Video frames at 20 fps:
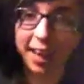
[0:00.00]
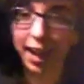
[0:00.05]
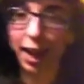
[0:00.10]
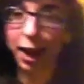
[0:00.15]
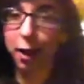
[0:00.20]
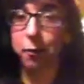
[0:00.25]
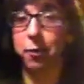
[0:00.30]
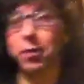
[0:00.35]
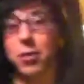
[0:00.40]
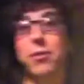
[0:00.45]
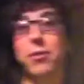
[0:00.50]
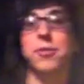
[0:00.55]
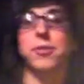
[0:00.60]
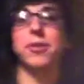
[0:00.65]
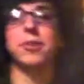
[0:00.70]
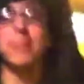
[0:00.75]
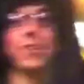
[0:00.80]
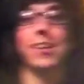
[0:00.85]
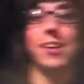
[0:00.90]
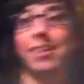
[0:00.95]
how wonderful
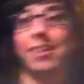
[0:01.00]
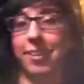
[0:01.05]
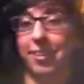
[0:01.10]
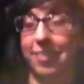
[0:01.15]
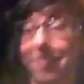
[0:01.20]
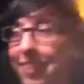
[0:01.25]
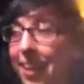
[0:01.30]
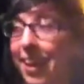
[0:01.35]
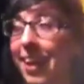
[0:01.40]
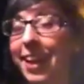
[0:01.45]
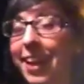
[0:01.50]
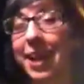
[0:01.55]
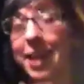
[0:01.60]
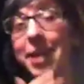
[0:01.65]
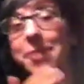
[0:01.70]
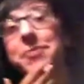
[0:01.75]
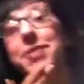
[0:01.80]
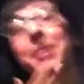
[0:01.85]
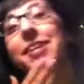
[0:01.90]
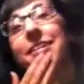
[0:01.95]
of an artist I
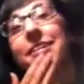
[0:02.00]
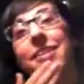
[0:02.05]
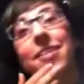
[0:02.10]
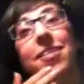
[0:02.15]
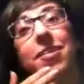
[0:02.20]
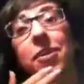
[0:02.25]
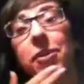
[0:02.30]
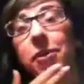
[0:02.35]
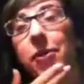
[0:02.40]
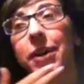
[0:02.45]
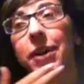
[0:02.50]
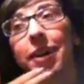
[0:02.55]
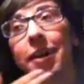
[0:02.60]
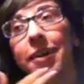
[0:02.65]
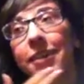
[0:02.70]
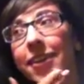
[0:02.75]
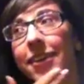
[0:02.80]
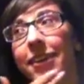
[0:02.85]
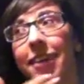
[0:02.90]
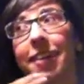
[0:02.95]
am.
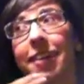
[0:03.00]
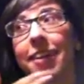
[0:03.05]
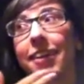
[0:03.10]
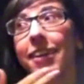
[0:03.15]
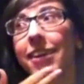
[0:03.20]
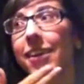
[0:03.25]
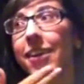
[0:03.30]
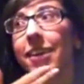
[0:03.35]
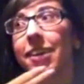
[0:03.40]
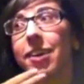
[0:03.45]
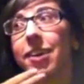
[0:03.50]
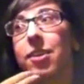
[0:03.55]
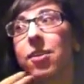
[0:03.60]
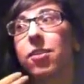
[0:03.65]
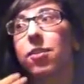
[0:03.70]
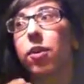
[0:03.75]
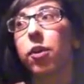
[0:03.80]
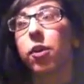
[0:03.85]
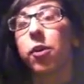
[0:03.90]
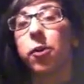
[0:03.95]

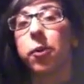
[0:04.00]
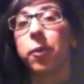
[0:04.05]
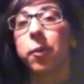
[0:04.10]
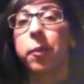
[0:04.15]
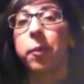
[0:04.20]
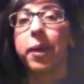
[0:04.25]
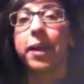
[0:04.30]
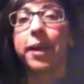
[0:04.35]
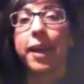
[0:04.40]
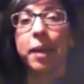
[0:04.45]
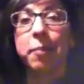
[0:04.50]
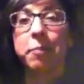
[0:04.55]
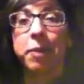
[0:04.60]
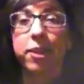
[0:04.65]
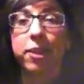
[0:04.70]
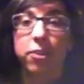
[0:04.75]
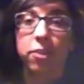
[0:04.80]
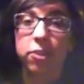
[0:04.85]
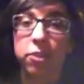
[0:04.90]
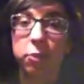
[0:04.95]
So my dad
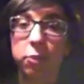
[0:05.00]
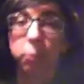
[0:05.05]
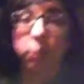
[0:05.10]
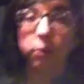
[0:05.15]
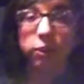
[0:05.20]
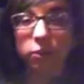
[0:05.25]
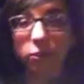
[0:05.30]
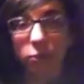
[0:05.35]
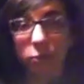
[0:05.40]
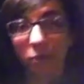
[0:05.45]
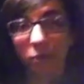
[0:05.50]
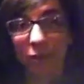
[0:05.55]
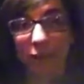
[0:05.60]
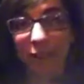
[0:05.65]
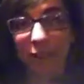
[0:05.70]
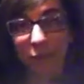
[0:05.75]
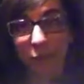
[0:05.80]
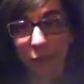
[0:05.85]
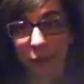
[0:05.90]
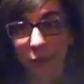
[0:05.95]
manages a preschool, and
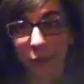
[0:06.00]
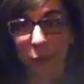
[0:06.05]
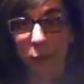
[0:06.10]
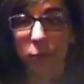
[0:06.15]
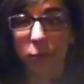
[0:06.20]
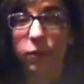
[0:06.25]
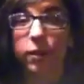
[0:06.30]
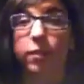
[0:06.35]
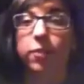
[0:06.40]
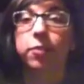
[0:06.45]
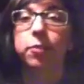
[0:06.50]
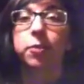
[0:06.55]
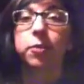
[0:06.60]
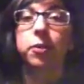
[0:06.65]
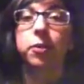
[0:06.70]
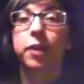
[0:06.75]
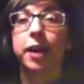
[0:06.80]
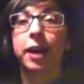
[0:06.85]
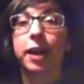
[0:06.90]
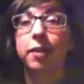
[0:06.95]
in front of a preschool
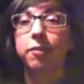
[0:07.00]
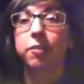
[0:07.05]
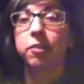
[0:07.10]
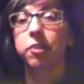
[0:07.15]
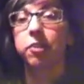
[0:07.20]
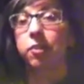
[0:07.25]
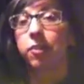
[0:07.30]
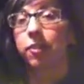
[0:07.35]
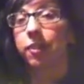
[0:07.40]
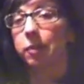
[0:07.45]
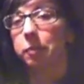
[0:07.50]
you have a children